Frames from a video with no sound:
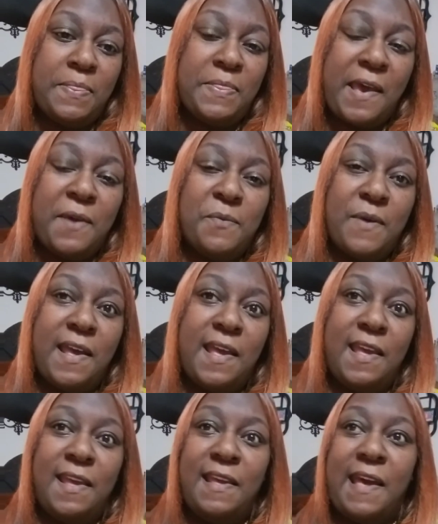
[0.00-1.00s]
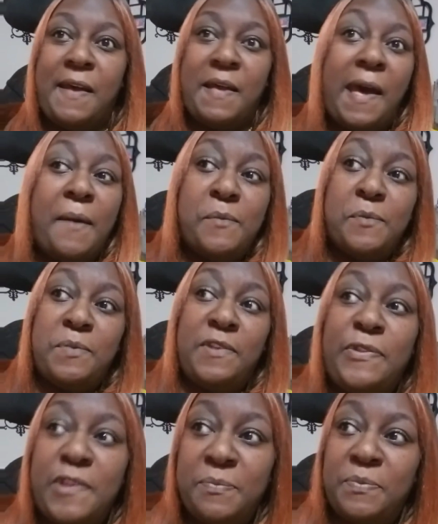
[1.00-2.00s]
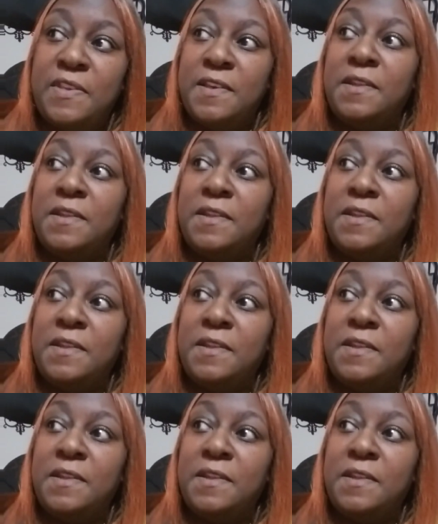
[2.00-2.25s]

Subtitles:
That way I would be tipsy